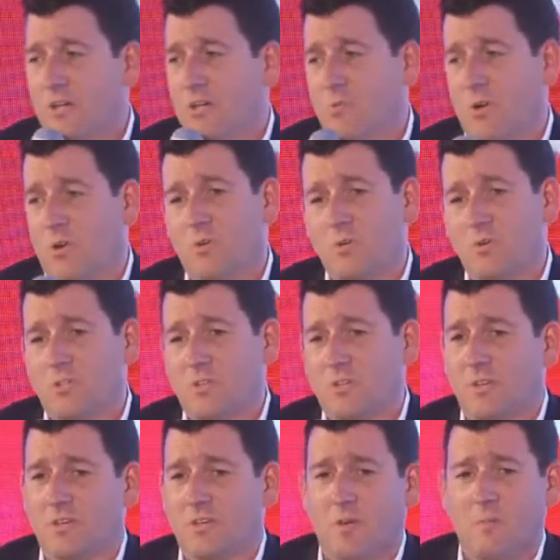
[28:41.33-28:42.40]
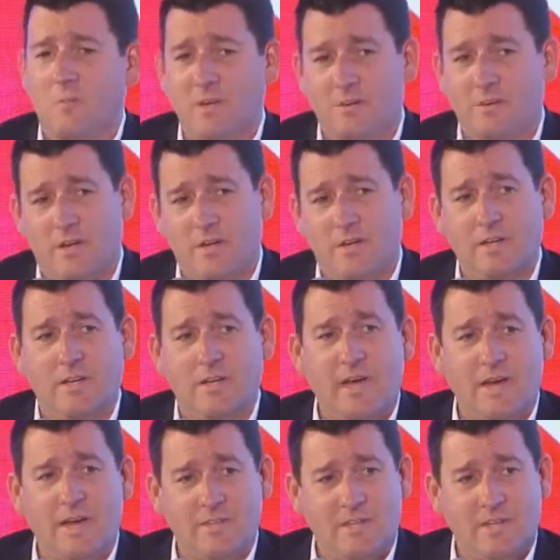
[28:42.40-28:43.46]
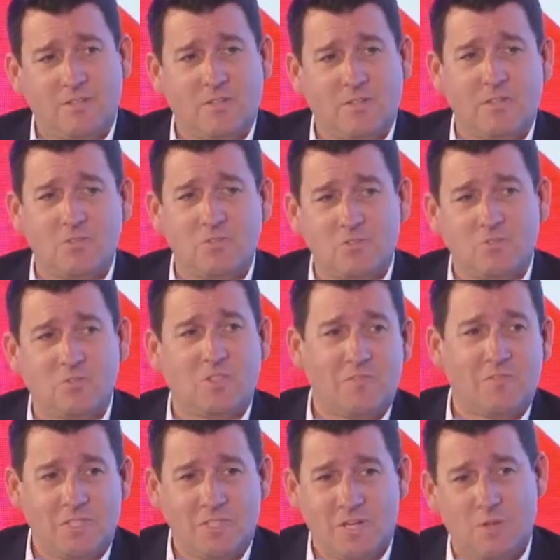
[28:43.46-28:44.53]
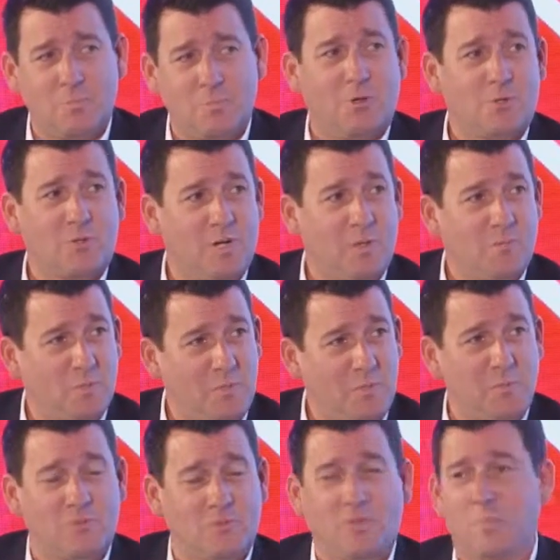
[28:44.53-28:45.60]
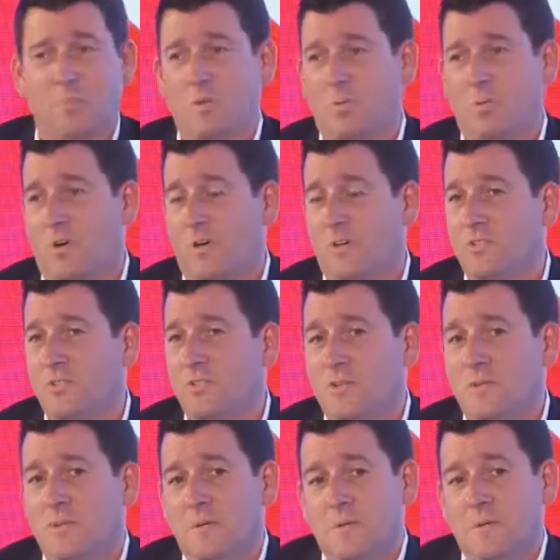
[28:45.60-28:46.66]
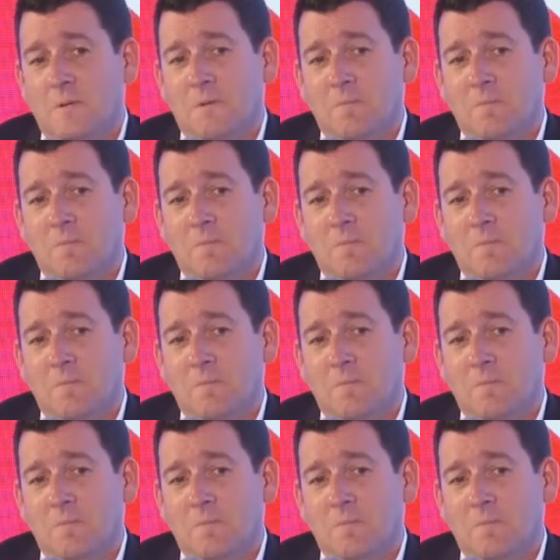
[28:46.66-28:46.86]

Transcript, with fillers: I kind of groan because I think, oh my God, I got to add that to the list of 70 other programs that people tell me to watch.